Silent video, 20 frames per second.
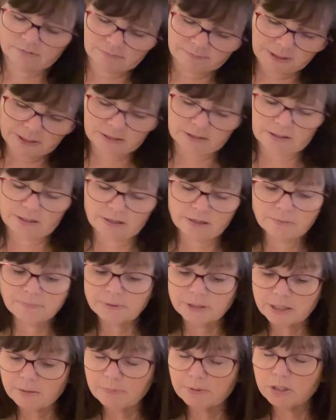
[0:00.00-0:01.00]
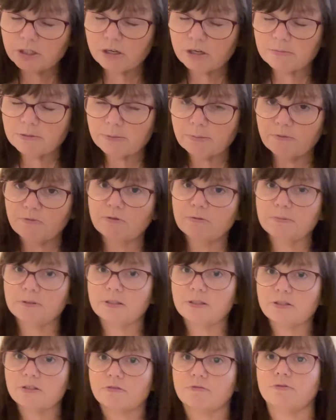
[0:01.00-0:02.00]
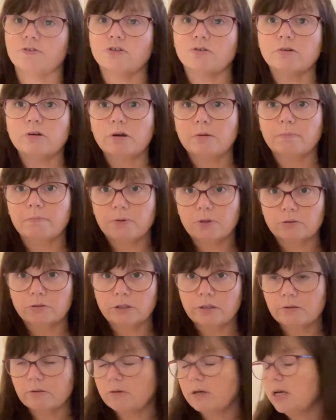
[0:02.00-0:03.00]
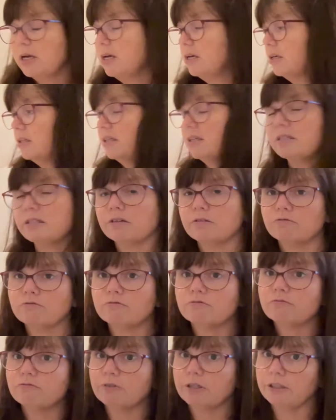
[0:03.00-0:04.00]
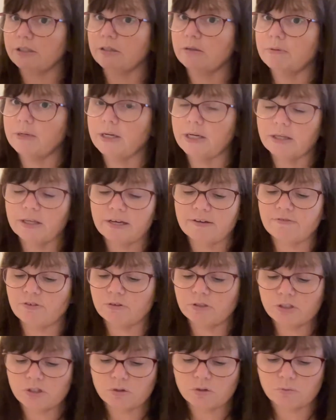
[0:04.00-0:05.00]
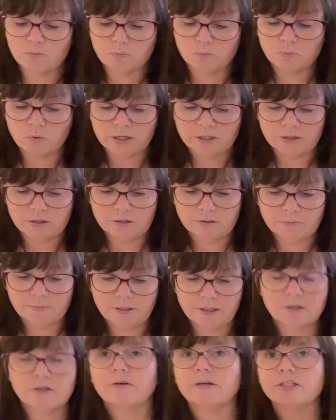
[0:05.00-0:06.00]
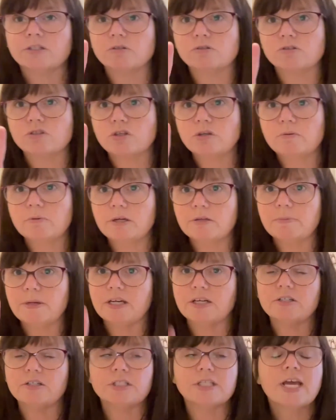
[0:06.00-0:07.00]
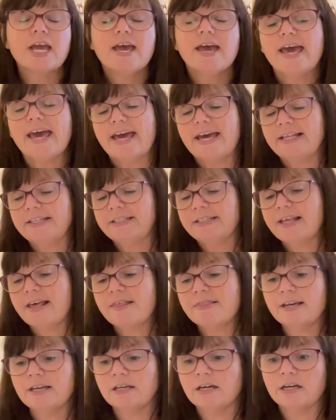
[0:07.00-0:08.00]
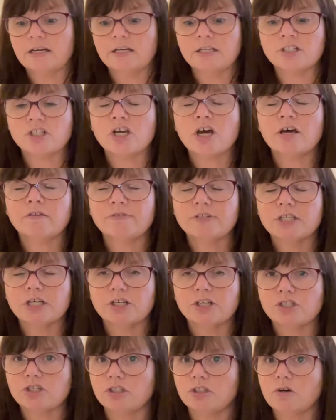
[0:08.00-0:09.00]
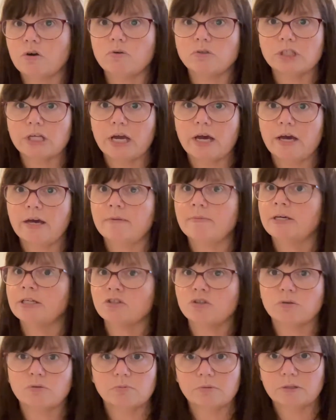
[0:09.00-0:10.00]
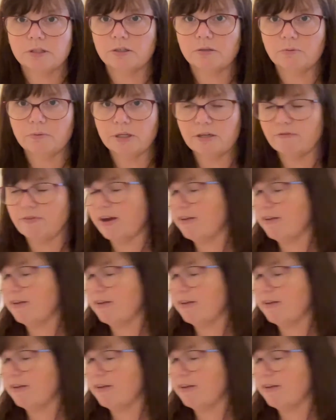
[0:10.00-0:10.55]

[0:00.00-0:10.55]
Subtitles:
picked up leg pajamas before, but these are for sure a bolo. They sell really well. I've only sold one other pair. No, I sold two other pairs, and they got a ton of attention the whole time and sold within a week of